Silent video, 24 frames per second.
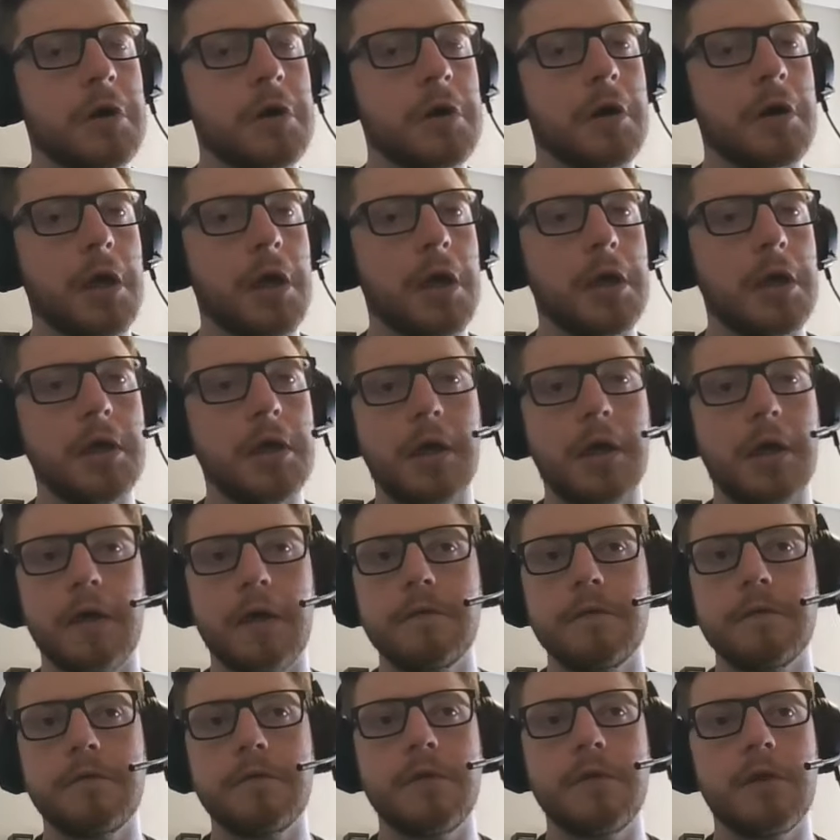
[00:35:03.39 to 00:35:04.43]
I
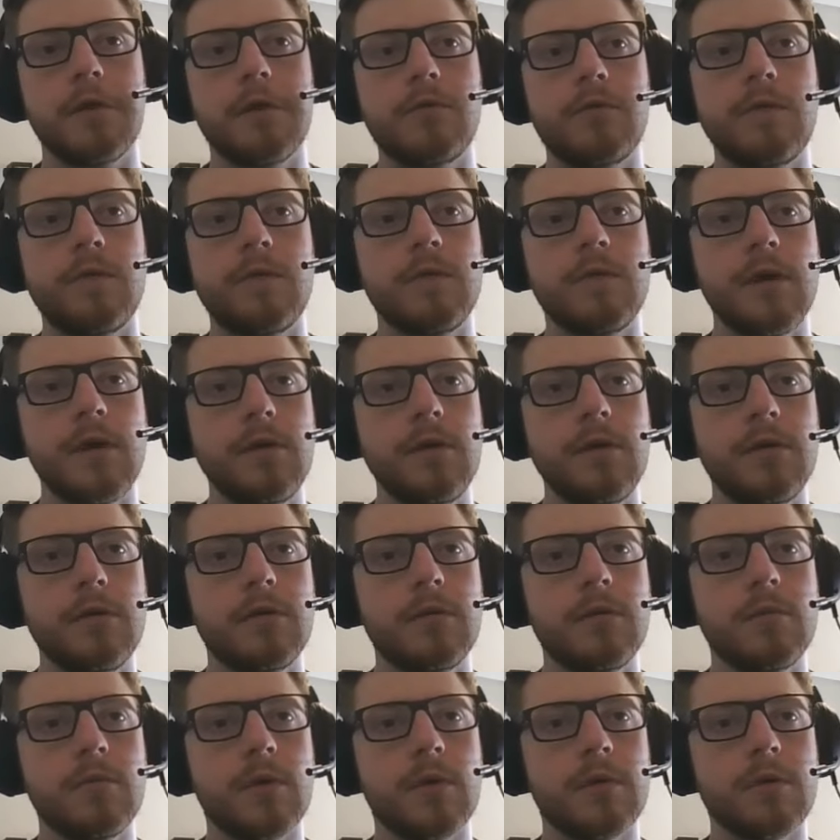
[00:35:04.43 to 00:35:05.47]
guess that's it,
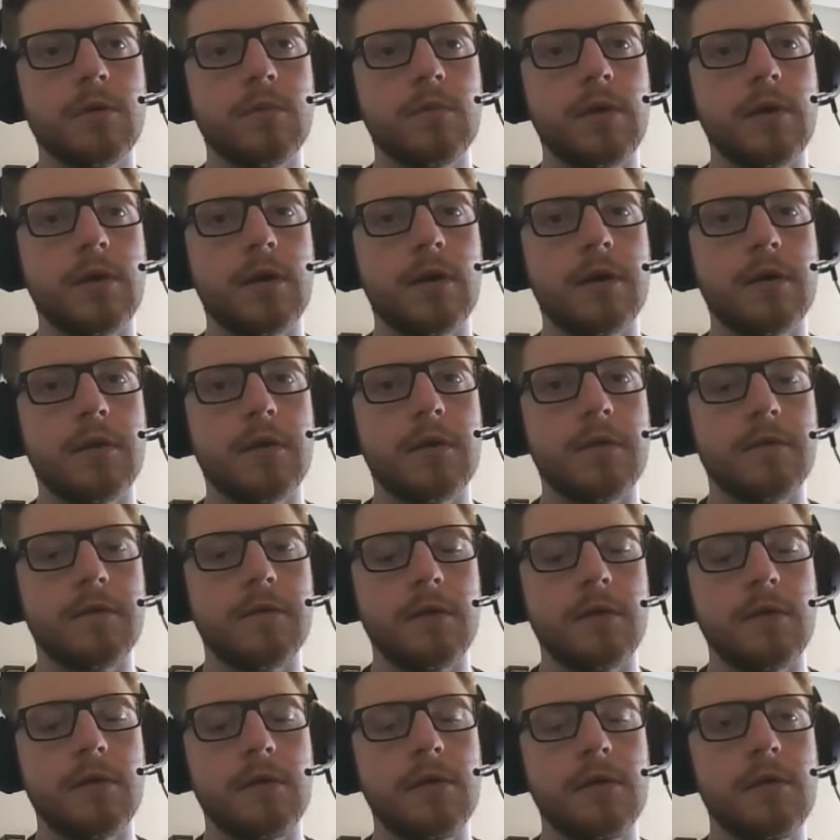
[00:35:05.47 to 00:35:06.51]
what we are
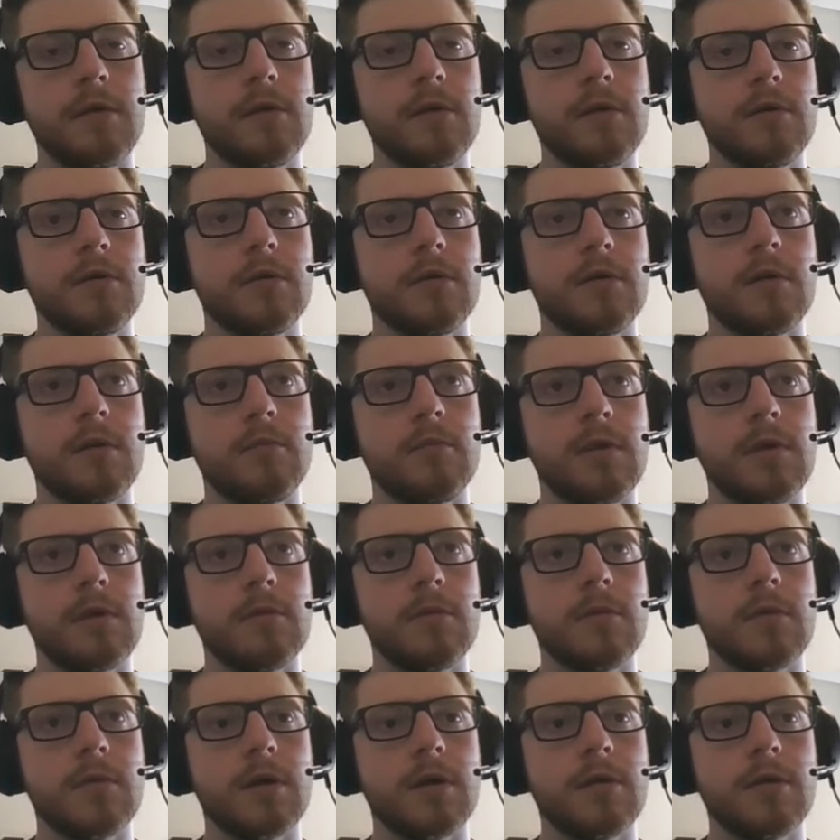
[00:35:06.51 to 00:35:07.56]
testing here. Let me
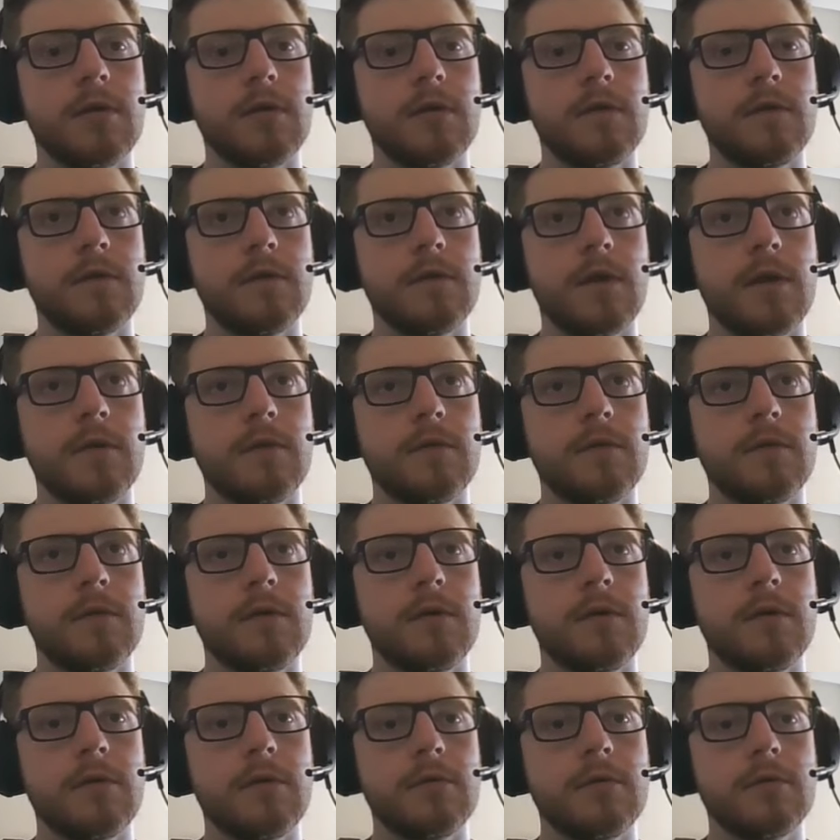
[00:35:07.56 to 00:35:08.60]
run this test
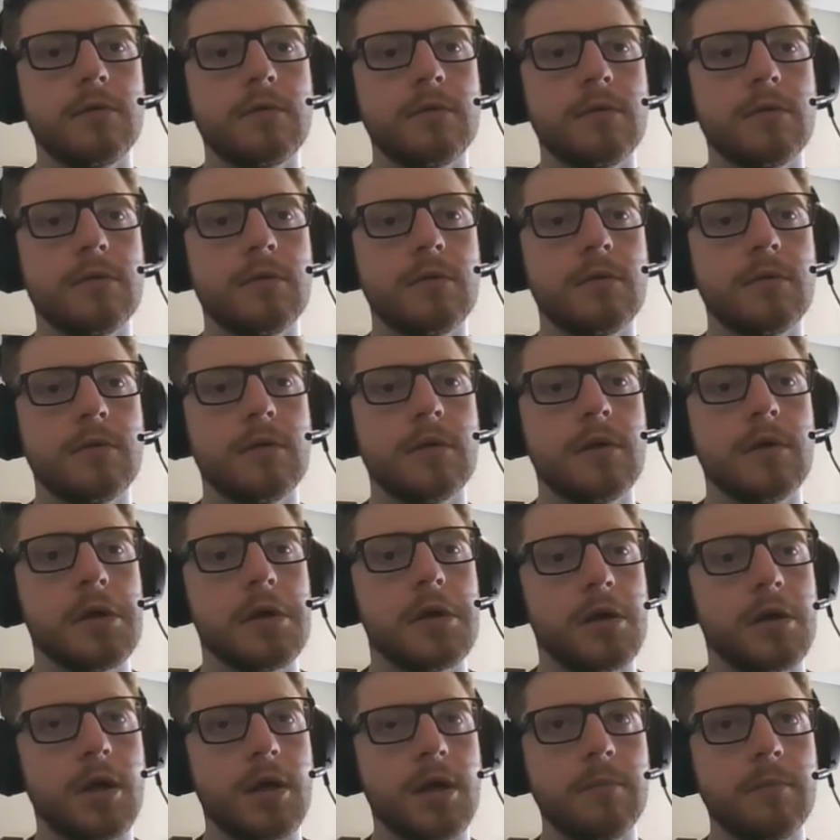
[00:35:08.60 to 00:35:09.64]
here.
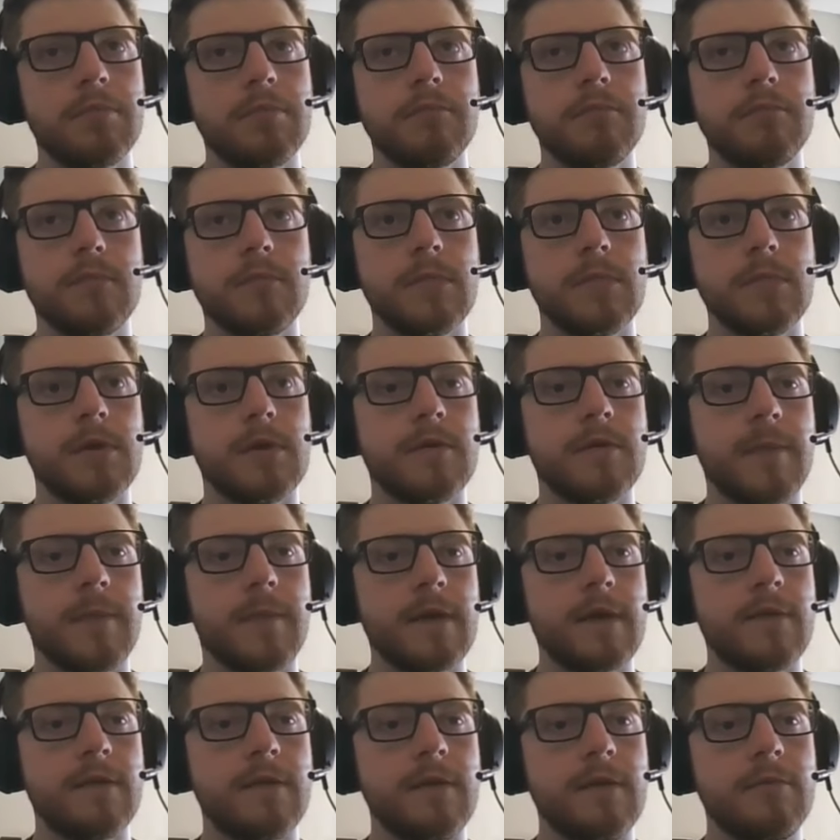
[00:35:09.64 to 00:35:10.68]
Yep, it's
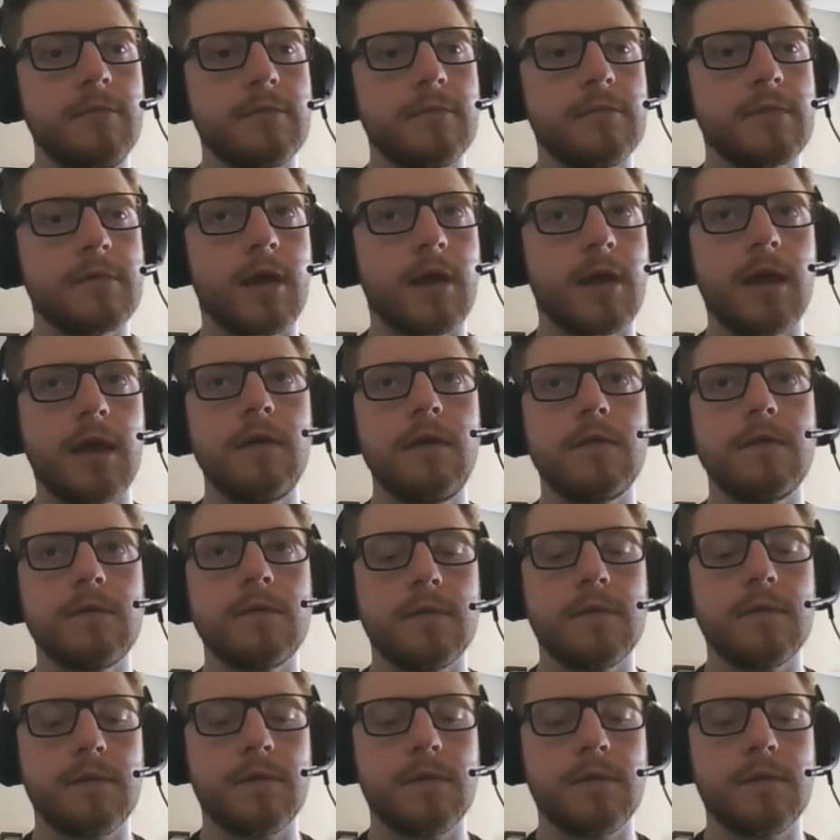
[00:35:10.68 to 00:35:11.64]
passing, nice.